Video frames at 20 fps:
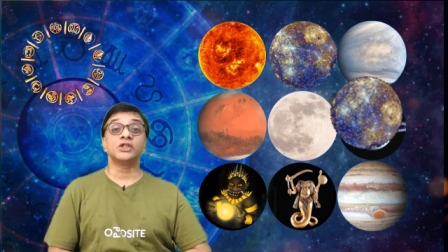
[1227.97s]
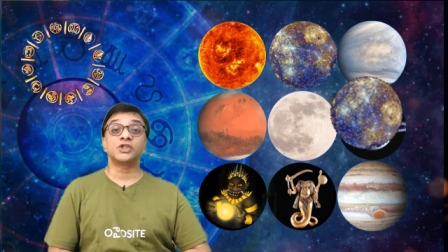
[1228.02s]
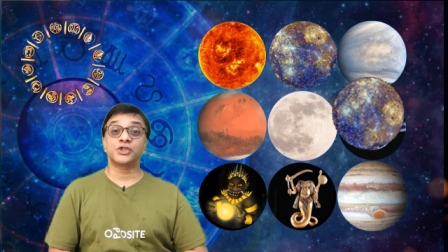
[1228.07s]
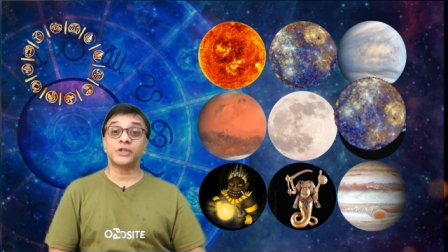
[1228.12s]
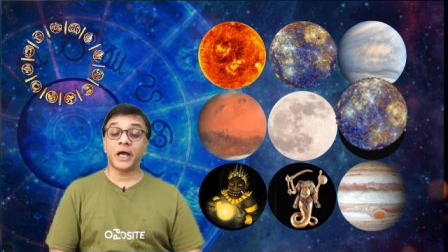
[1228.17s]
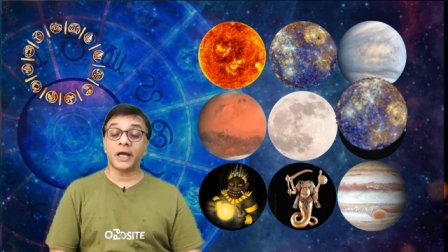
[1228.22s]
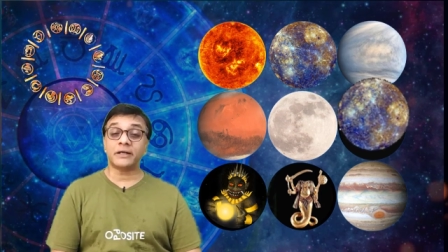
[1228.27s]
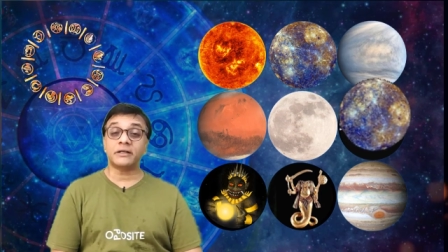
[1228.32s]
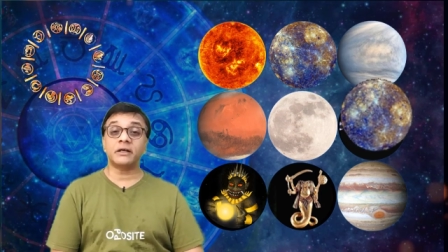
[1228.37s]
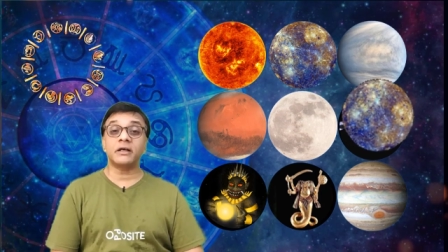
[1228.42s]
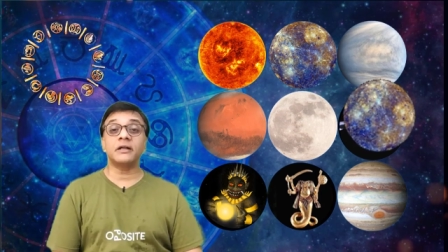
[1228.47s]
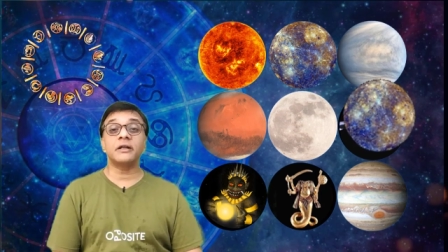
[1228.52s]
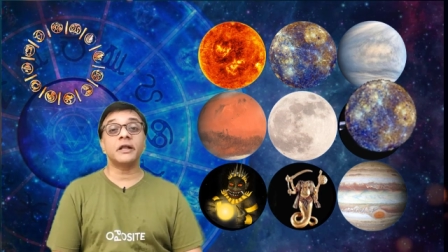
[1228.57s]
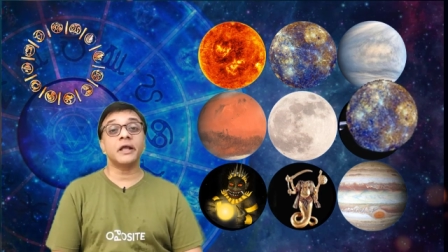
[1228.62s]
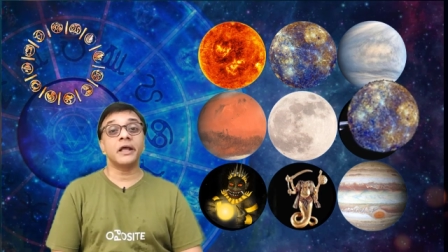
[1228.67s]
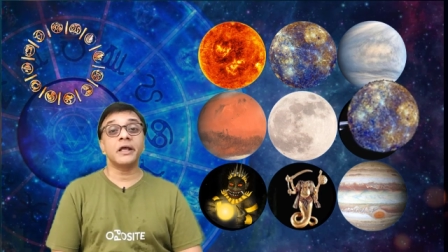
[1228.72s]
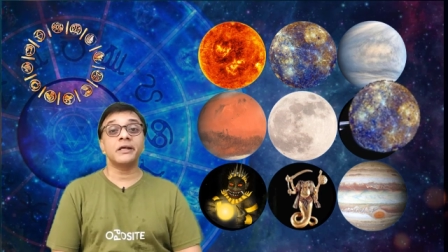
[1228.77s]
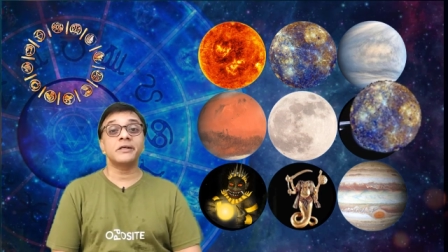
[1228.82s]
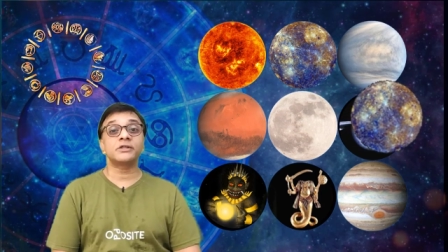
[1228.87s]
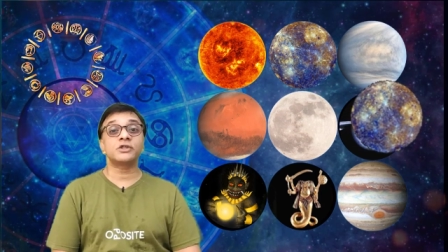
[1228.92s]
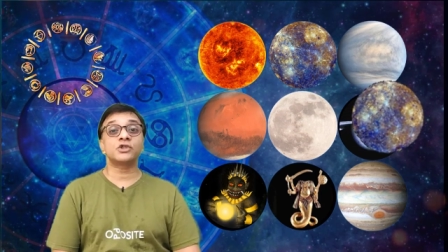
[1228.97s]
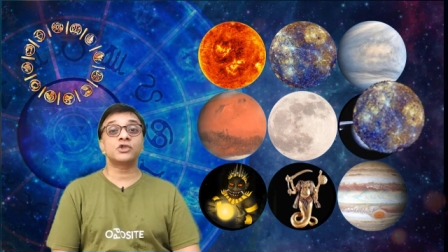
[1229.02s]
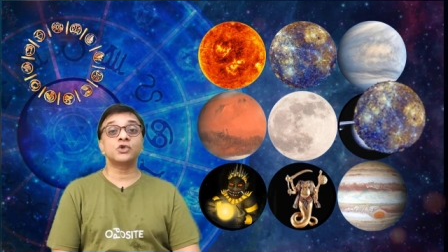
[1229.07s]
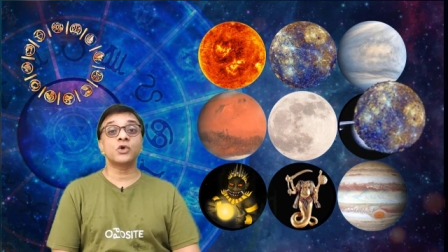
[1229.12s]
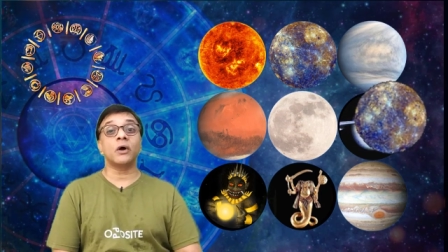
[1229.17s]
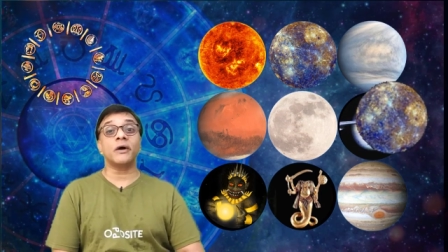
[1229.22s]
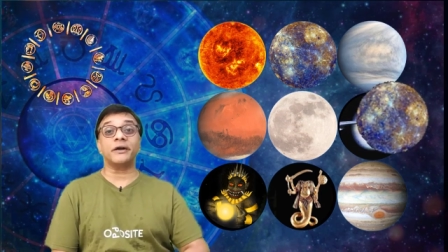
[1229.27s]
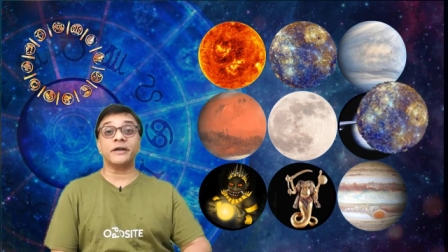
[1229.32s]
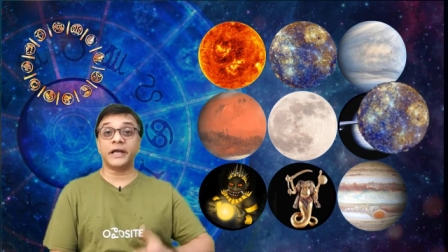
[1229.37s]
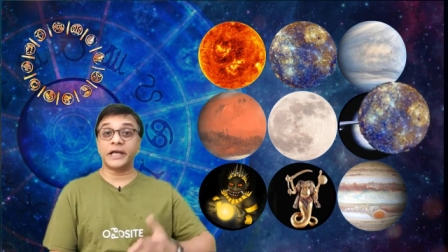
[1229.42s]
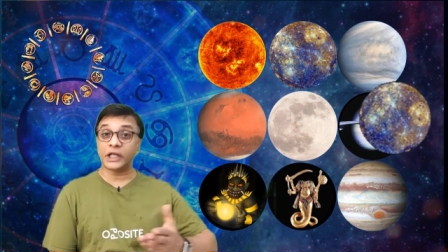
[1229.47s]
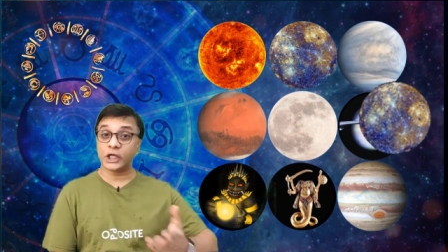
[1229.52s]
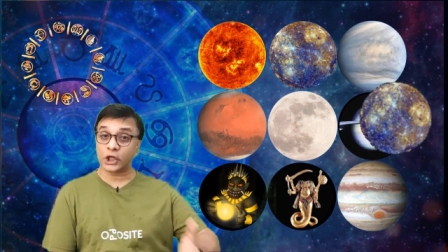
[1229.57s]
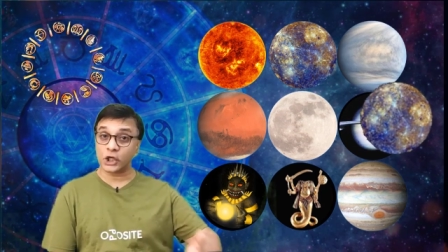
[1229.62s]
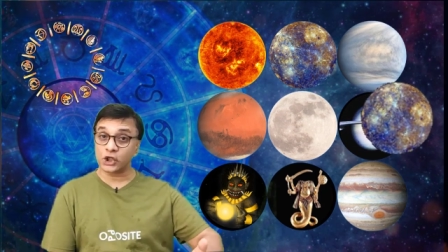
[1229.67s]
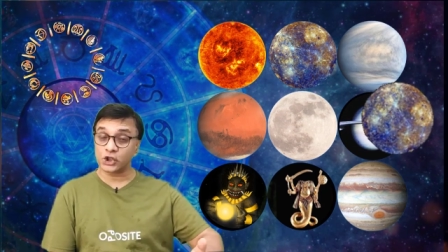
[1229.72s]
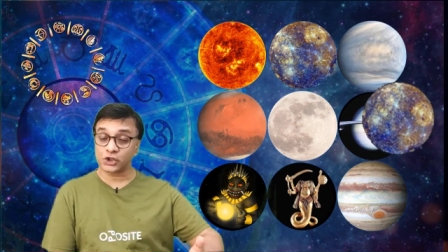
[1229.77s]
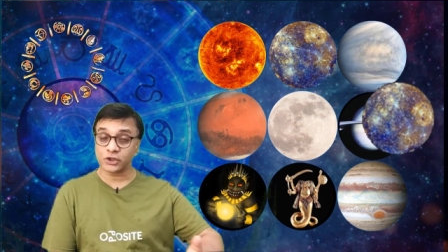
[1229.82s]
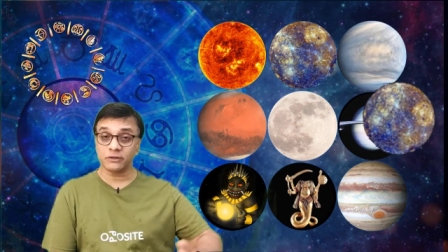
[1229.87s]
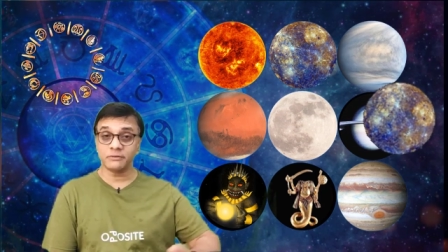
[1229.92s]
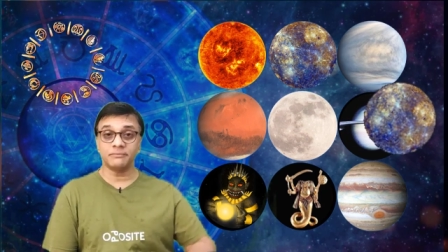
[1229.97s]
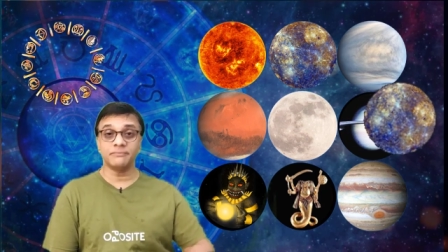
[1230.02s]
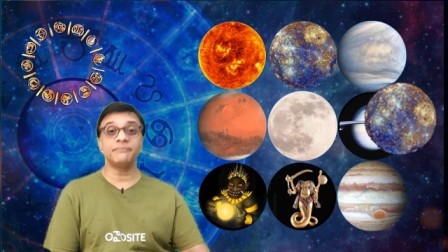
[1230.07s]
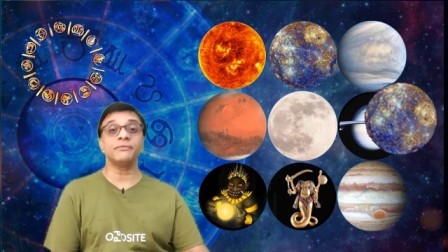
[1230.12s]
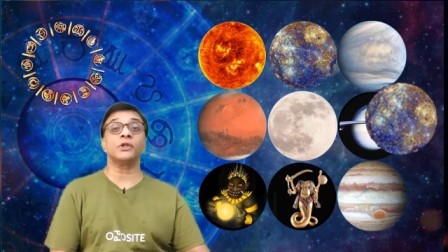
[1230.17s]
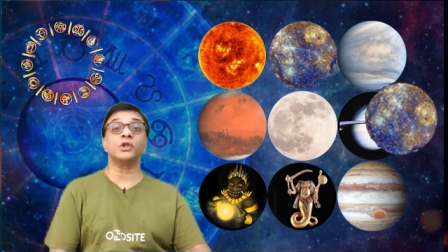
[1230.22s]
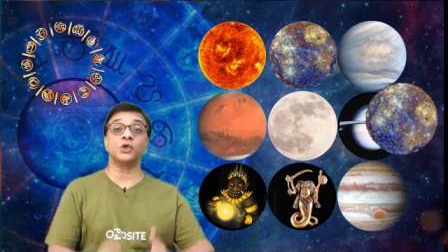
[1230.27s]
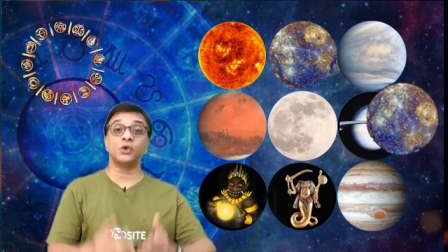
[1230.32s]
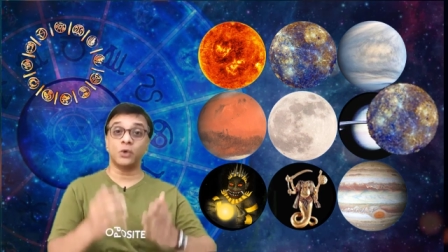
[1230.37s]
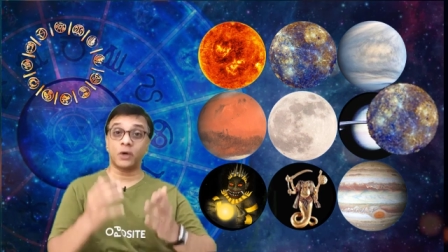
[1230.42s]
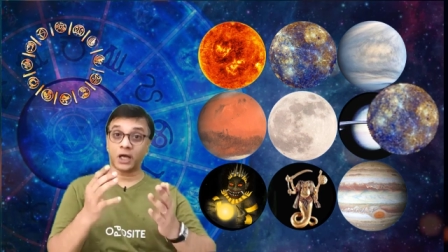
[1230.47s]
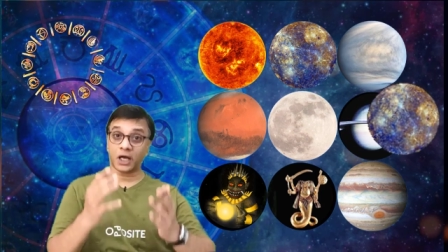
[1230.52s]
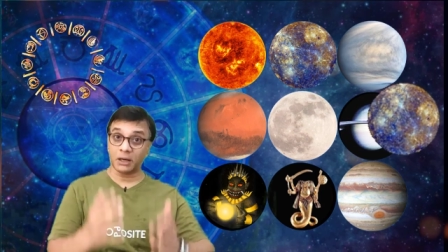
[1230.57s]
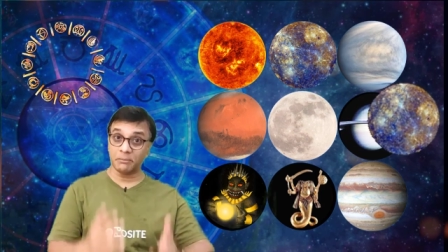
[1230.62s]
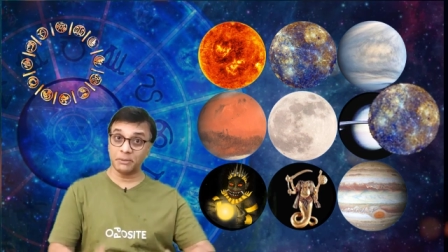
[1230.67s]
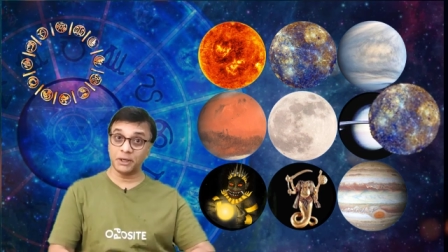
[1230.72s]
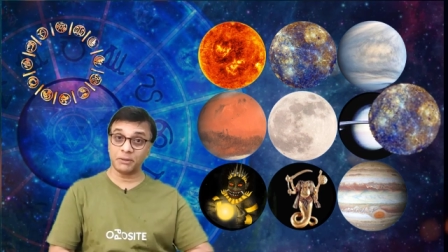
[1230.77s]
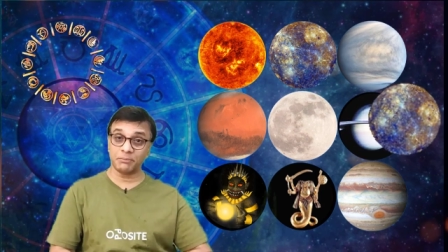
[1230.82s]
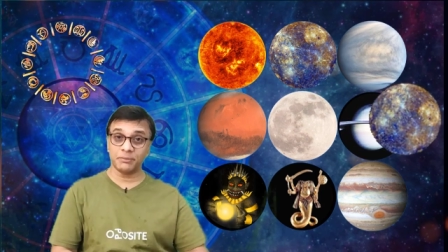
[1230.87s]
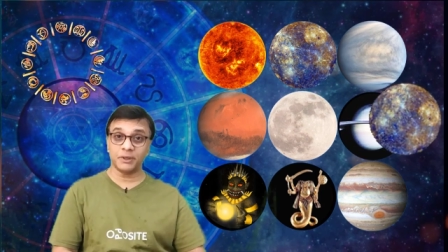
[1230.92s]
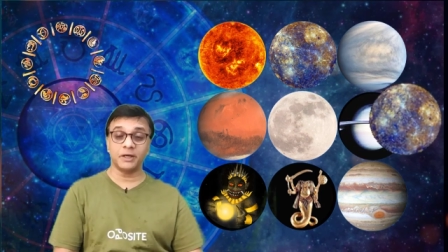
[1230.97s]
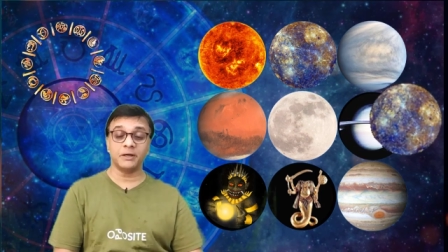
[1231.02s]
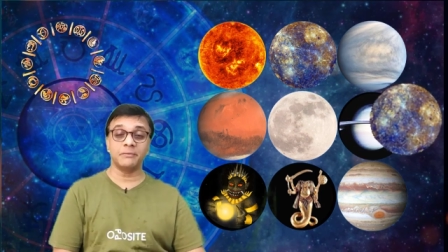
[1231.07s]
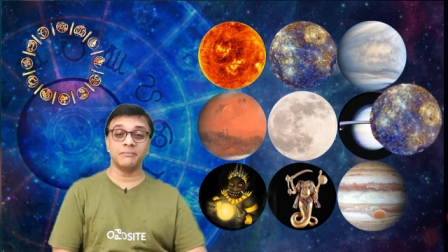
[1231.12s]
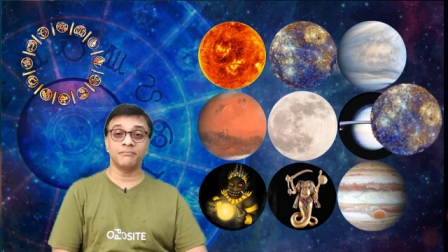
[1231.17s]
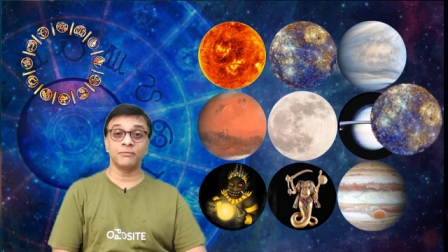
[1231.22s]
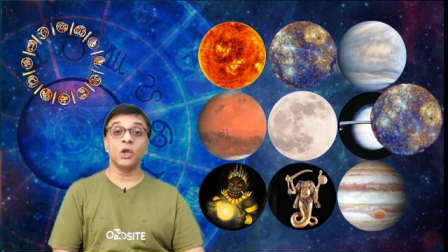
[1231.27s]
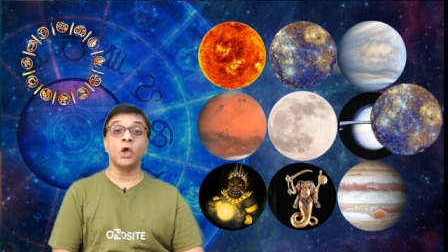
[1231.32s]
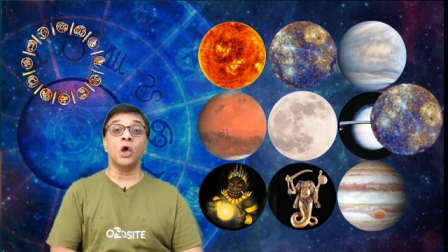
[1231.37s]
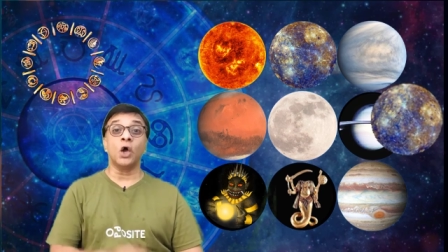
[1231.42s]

Saturn is your dedication, your commitment,